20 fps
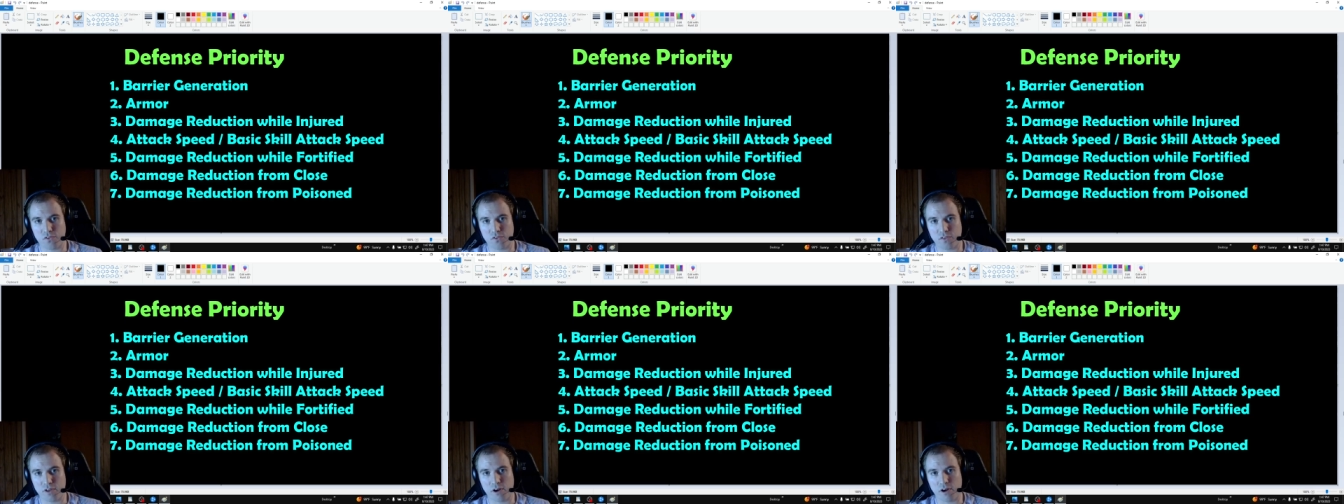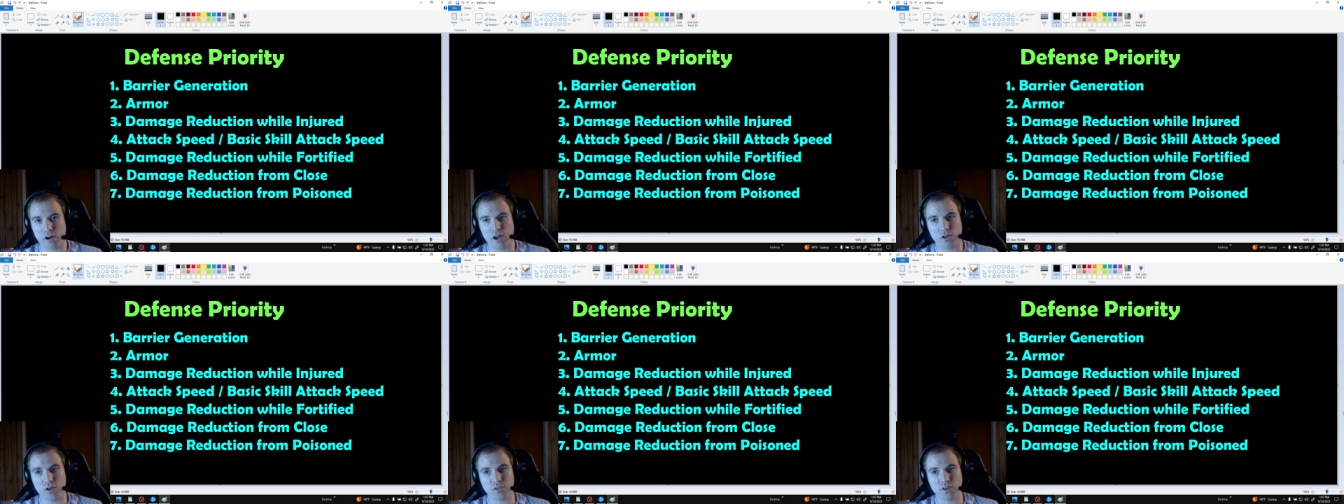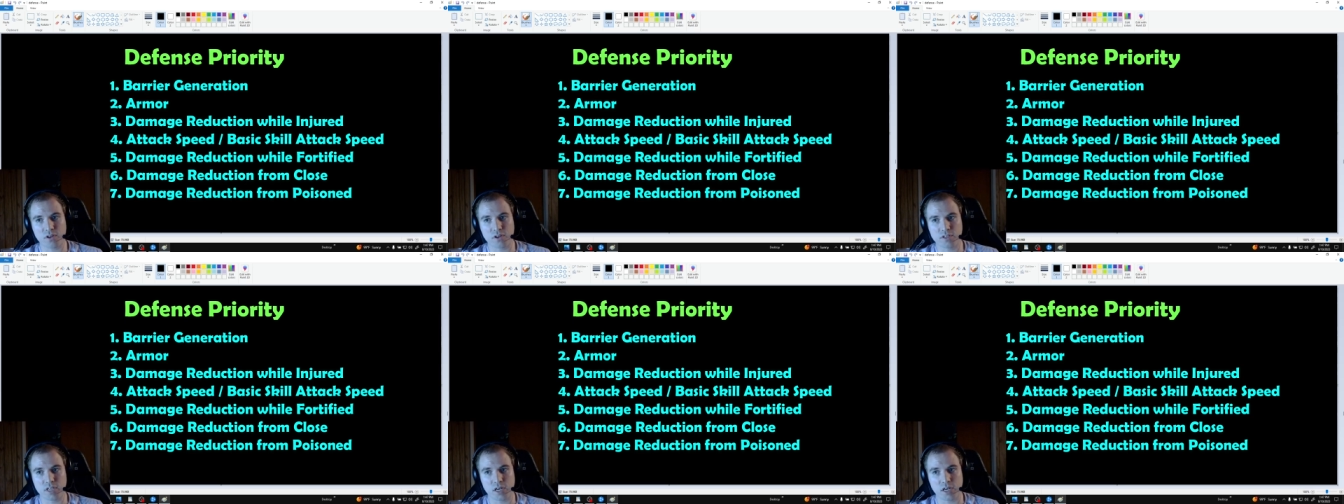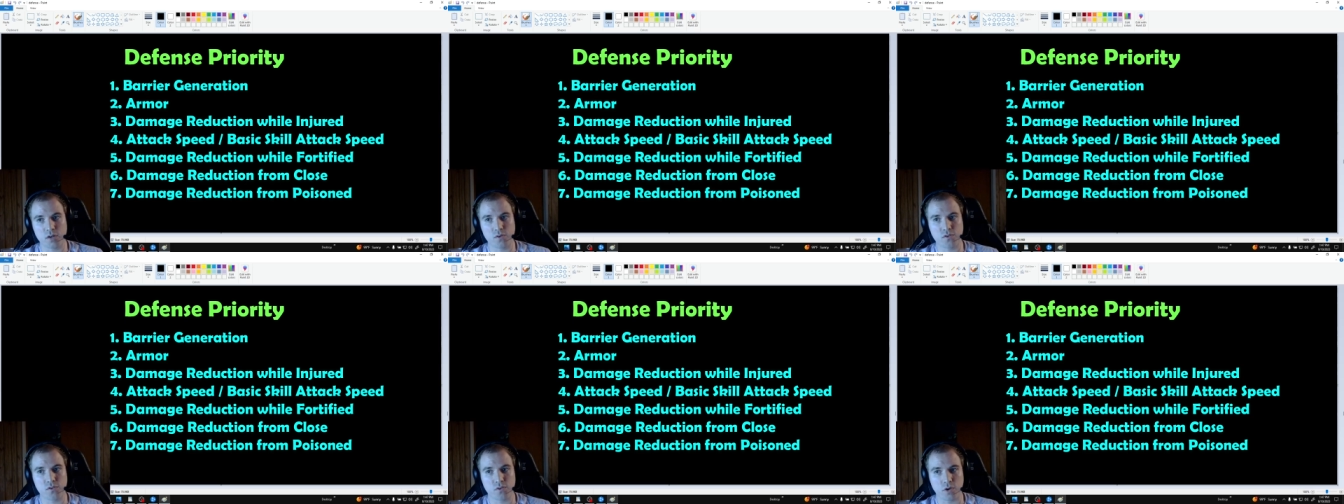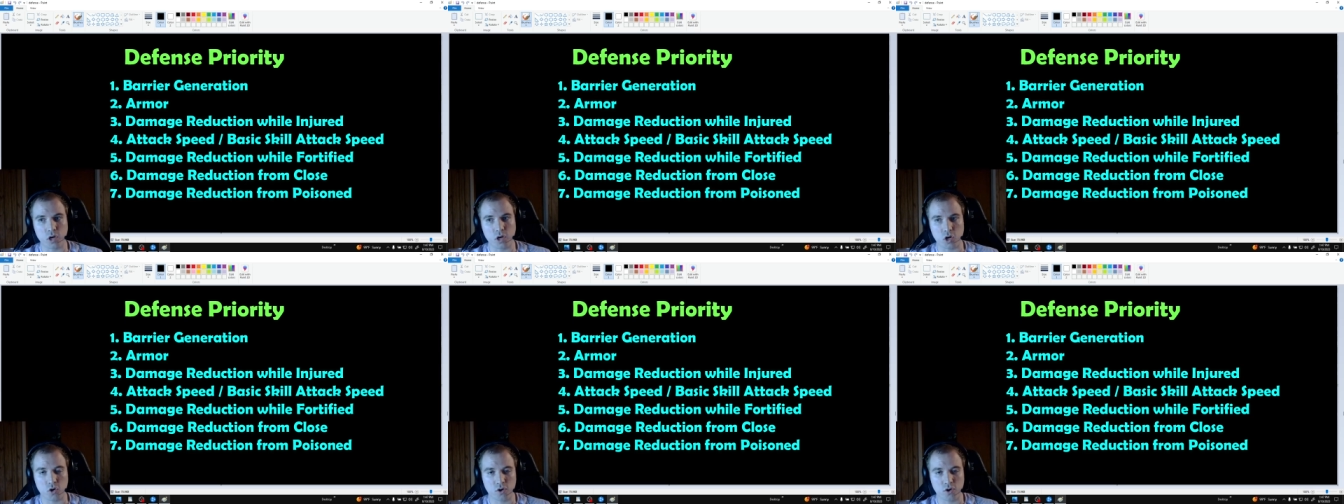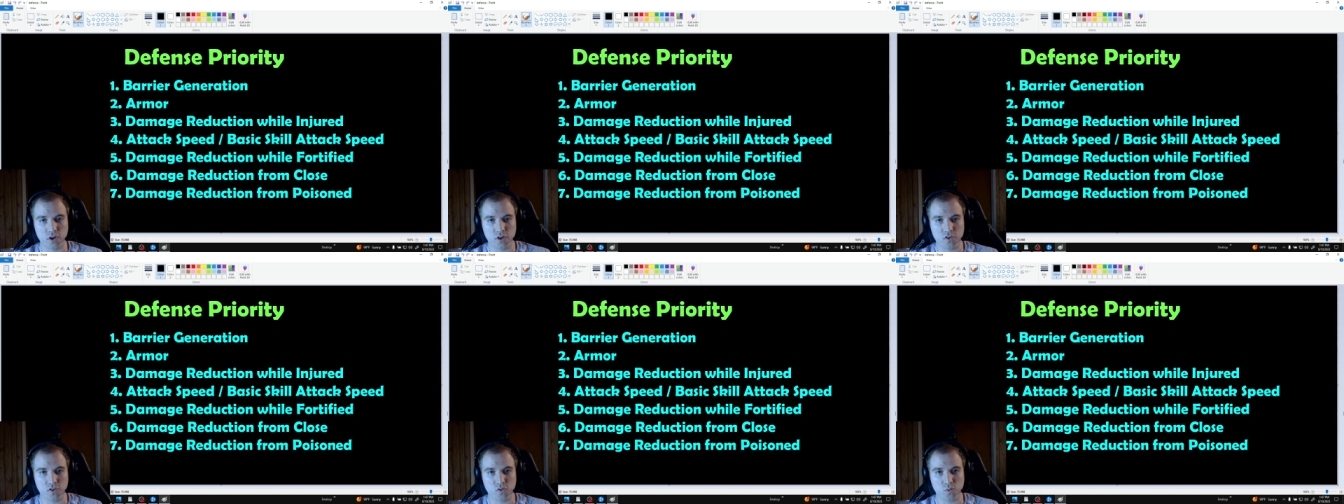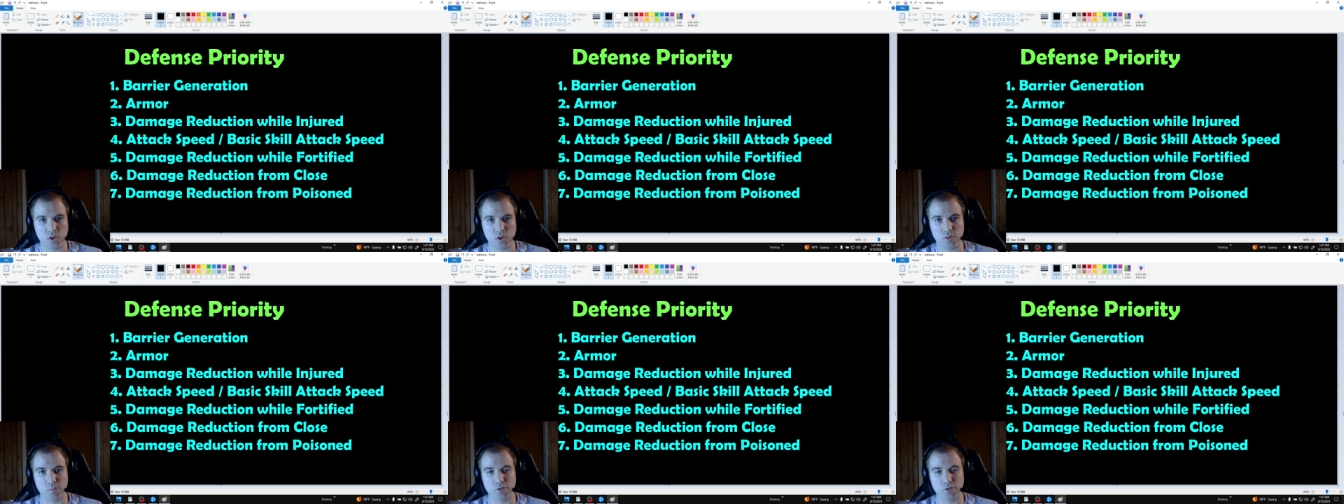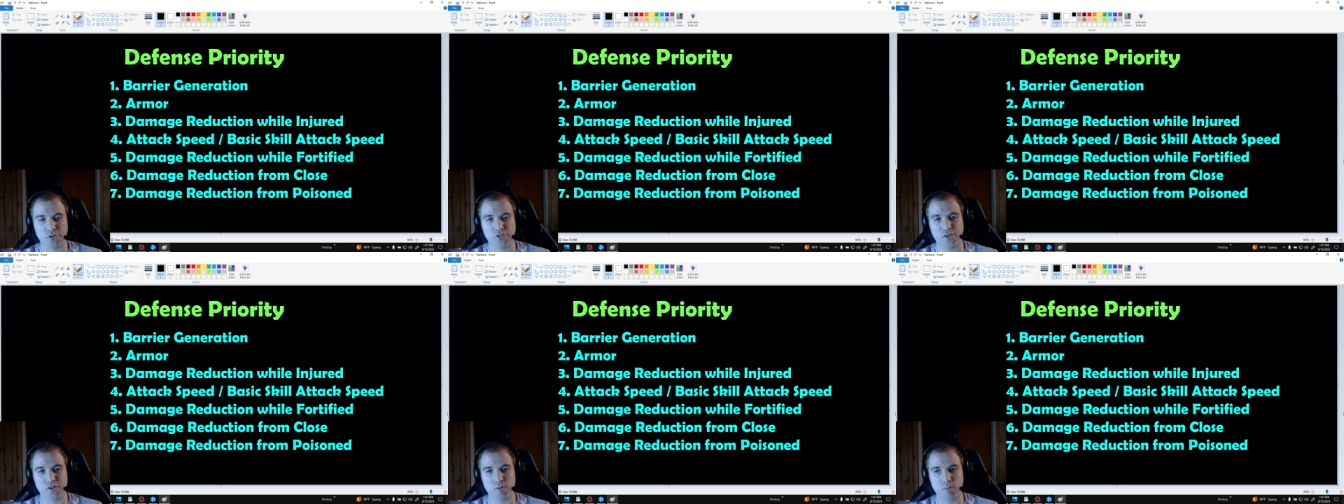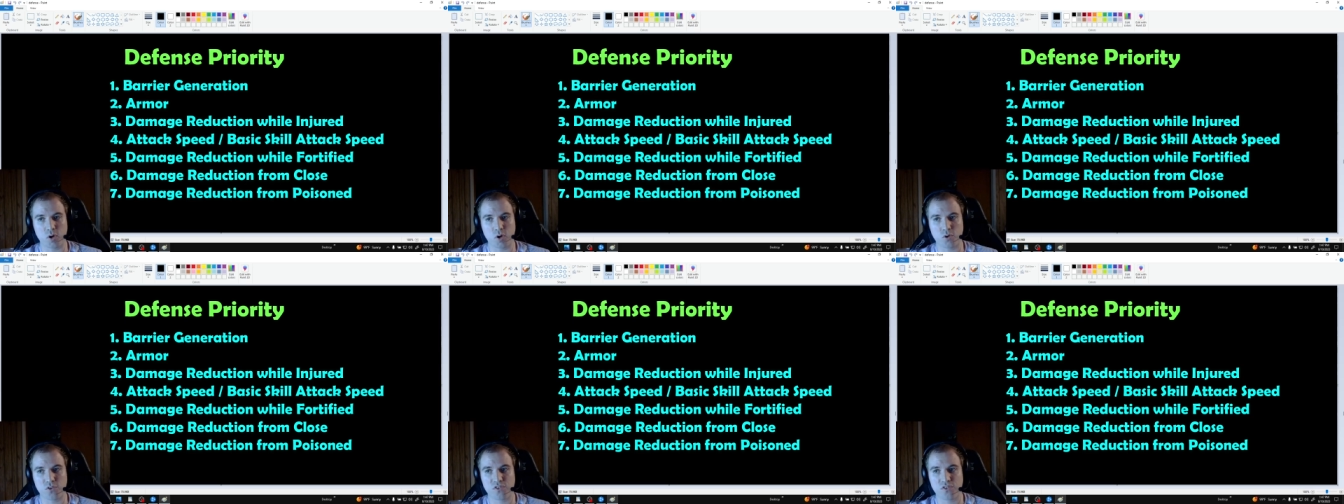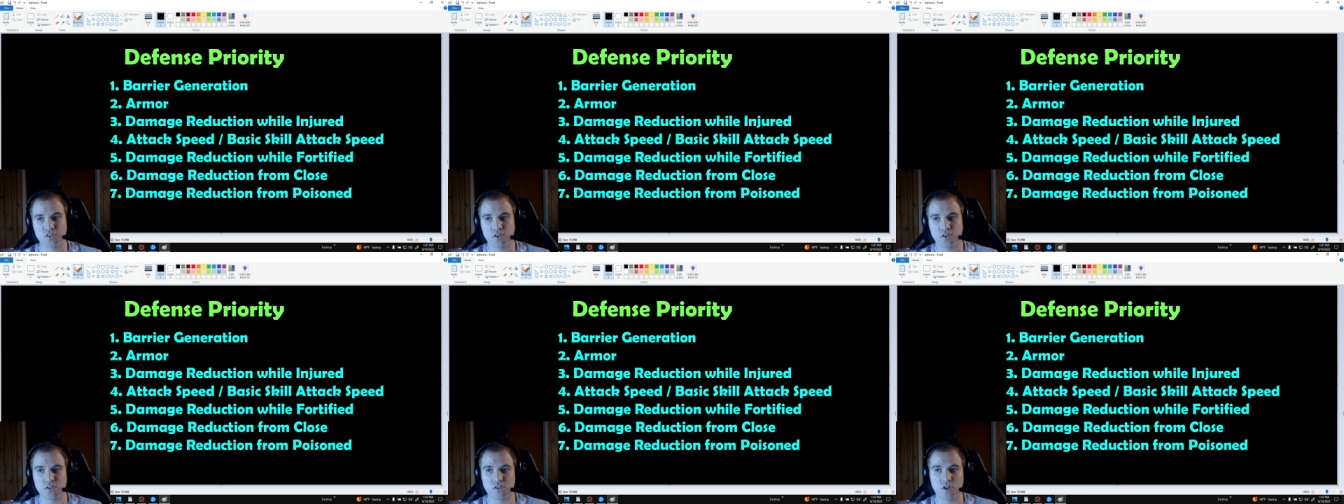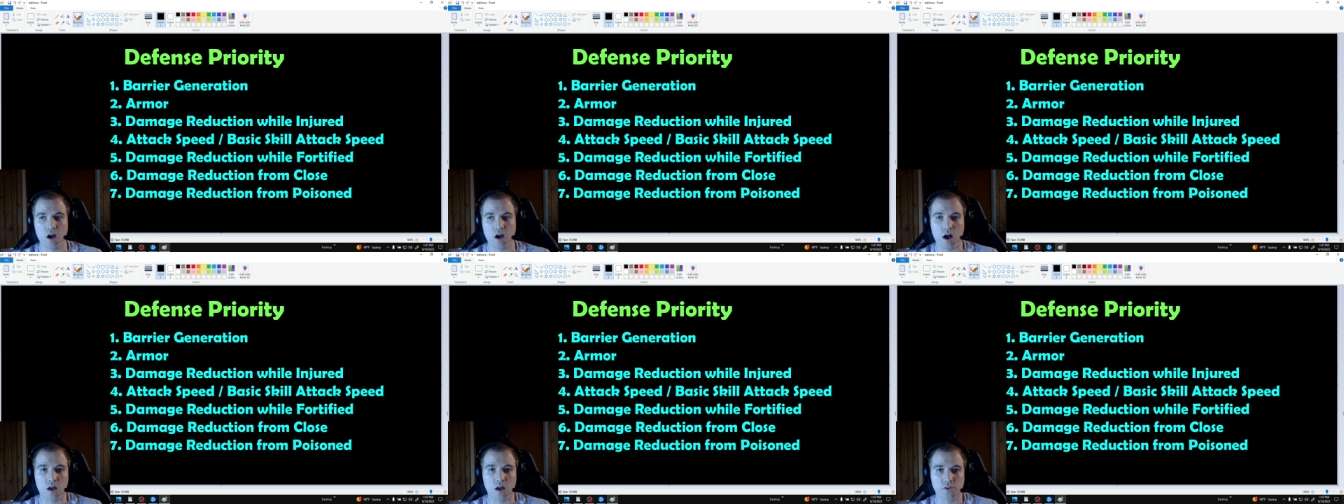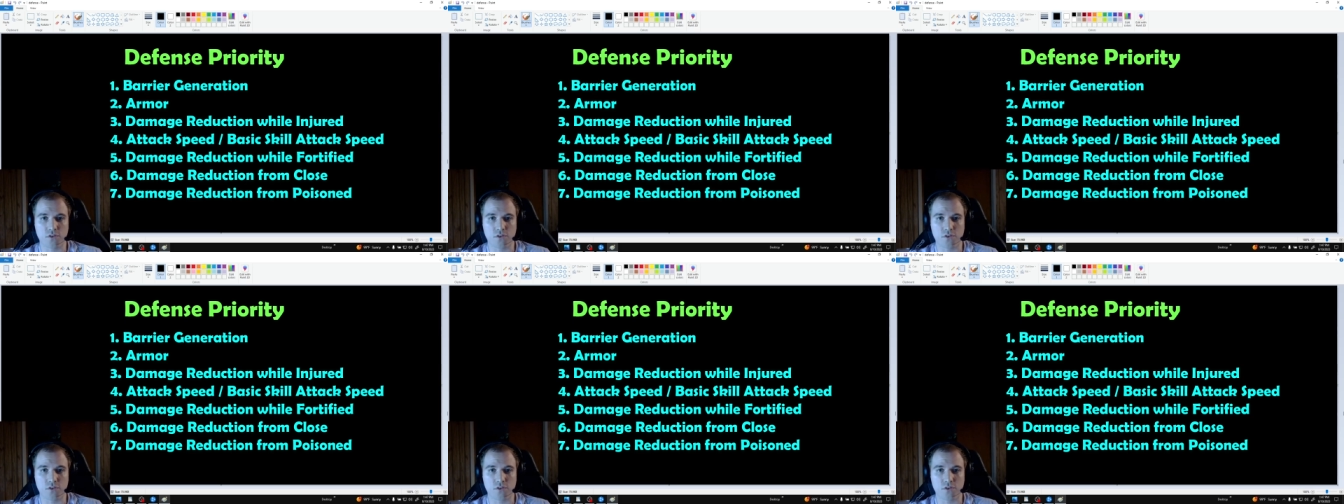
their health continues to increase while the percent bonus does not,